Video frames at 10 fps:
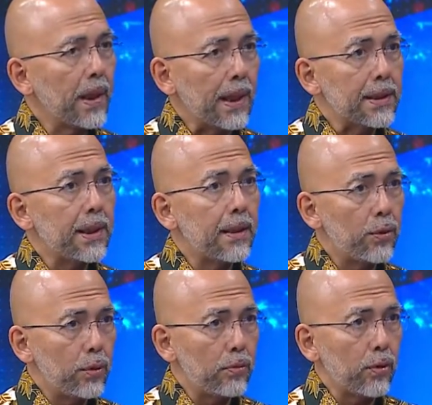ASEAN
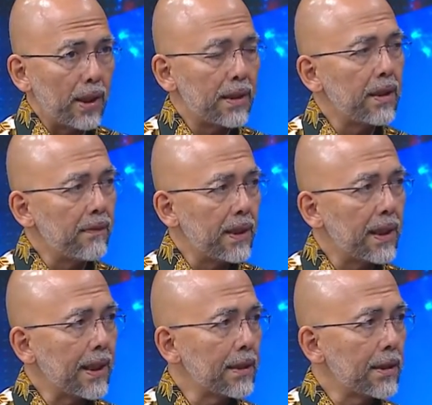too collectively
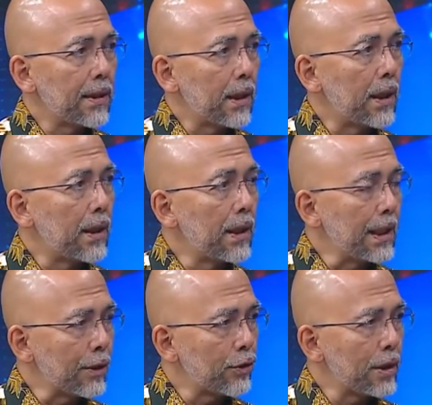has an
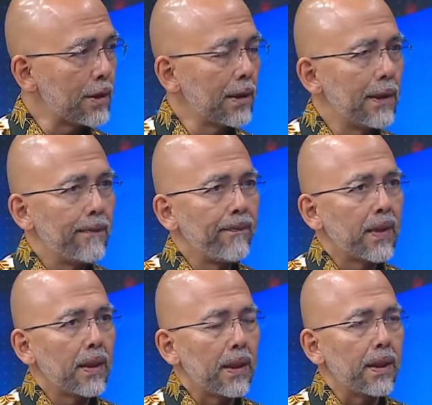interest,
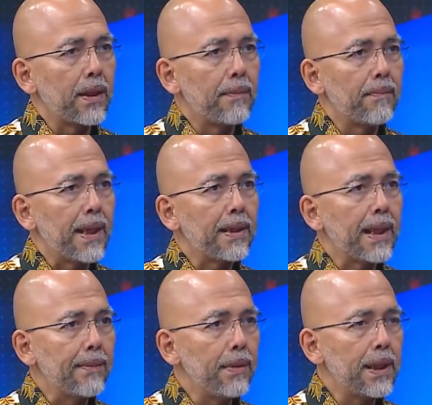and
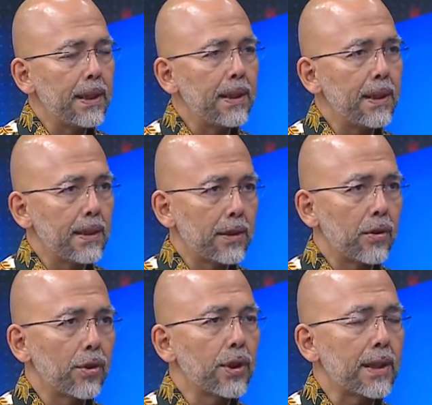namely in this
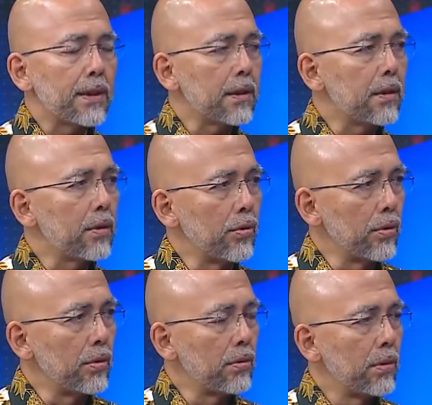context is
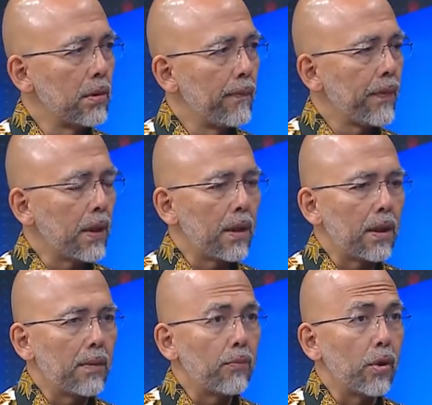
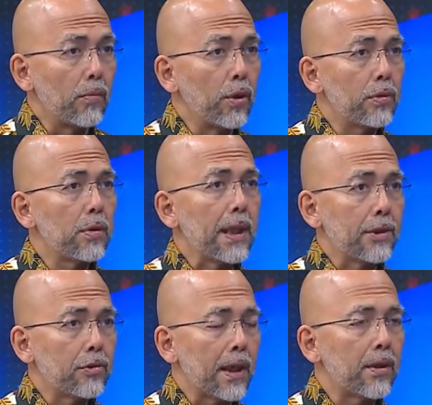to promote and
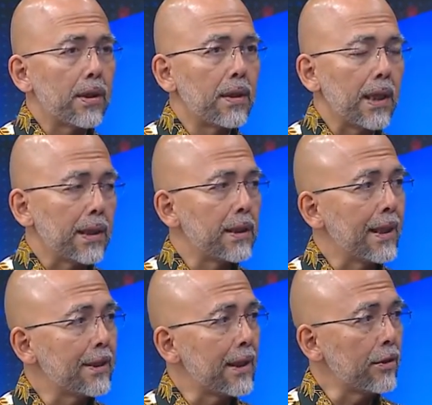strengthen
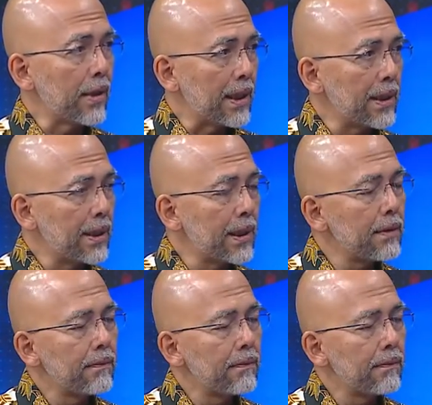ASEAN centrality.